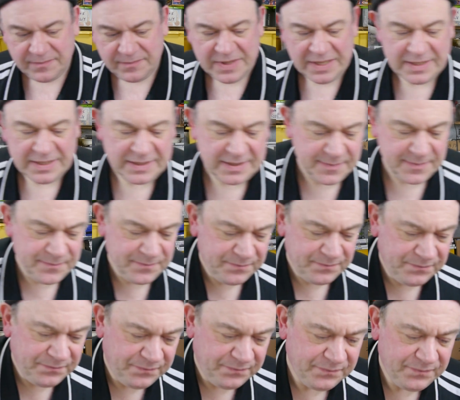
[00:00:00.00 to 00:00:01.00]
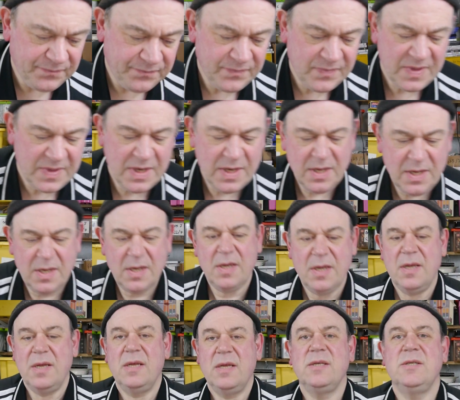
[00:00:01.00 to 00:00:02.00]
this.
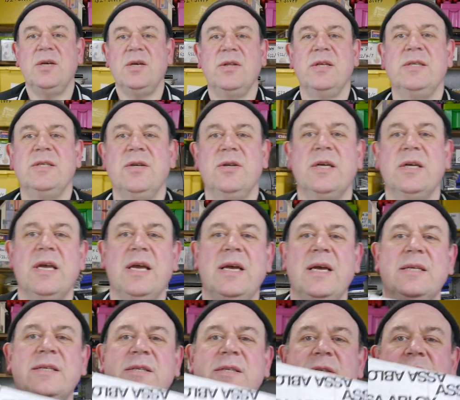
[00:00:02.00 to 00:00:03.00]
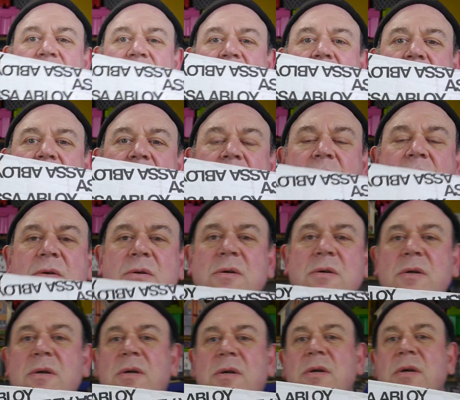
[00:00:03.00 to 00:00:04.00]
I saw this on a guy's stall.
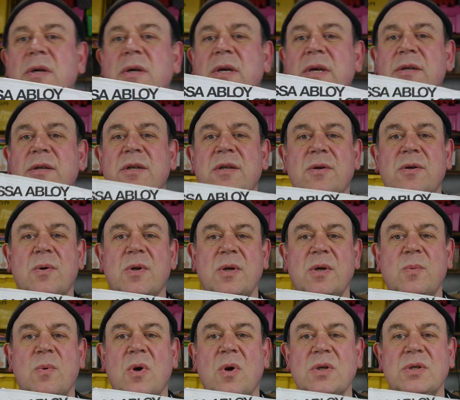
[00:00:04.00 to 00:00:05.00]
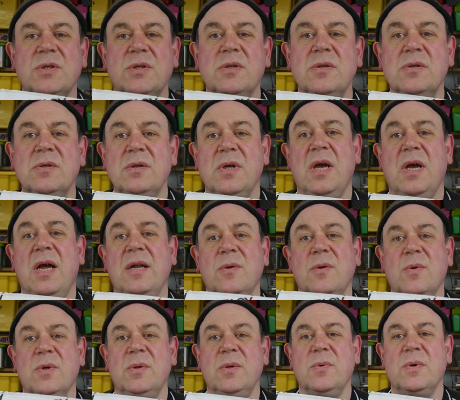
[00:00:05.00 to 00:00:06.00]
He didn't know what it was. I
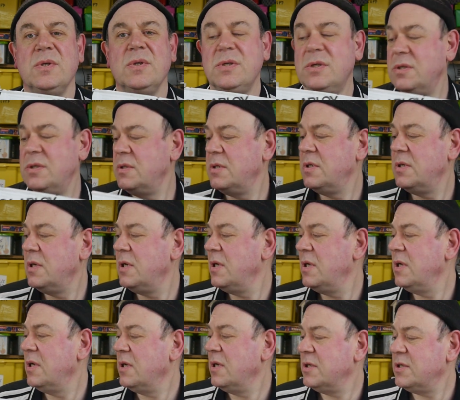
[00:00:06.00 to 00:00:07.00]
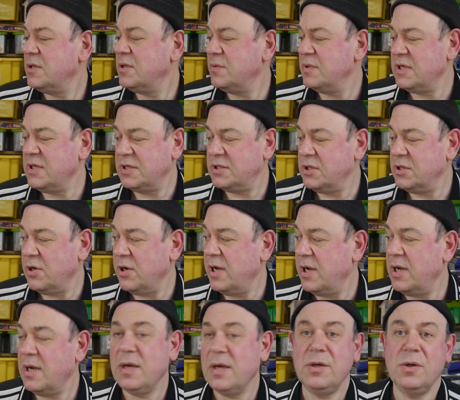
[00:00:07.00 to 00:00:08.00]
know what it was. As soon as I saw
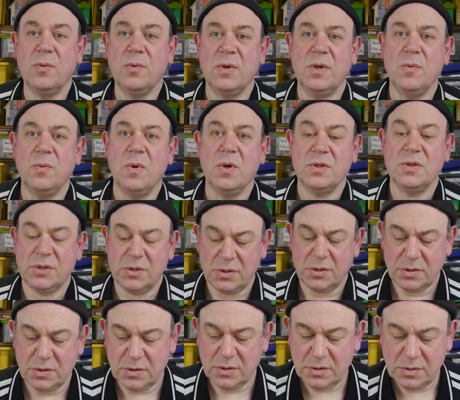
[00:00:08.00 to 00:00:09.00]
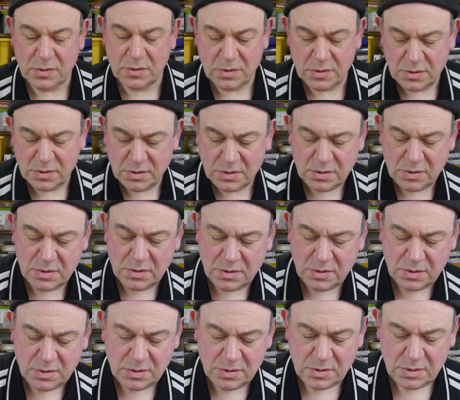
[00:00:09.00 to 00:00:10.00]
it, I knew what it was.
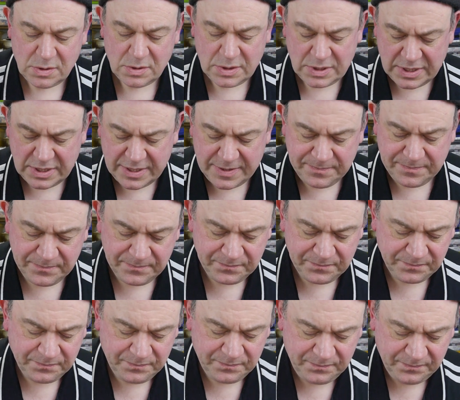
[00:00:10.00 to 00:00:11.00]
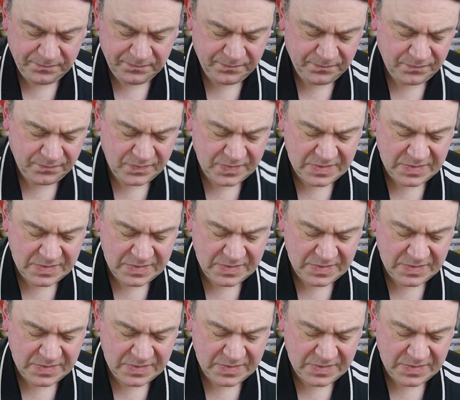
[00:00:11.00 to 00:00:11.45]
Um, ah,